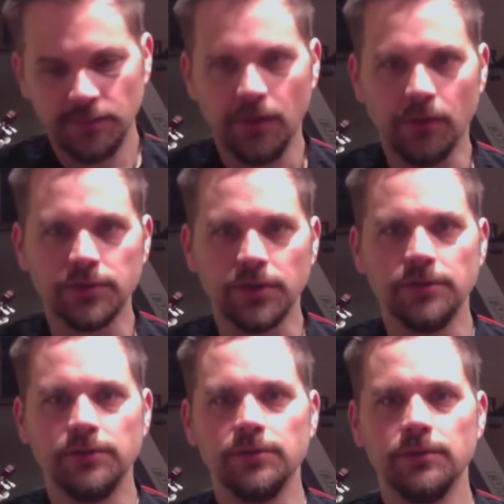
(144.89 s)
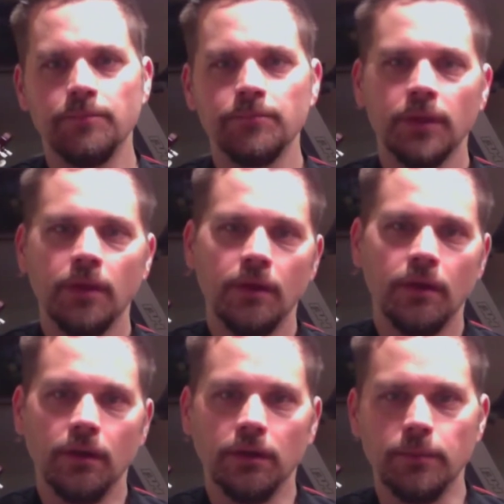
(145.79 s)
it's good to do
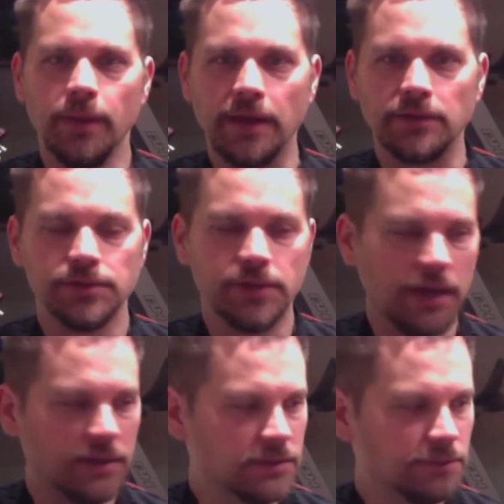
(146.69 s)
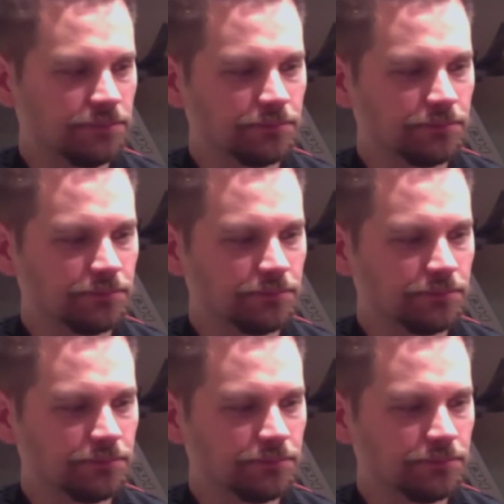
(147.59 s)
a little bit of exercise.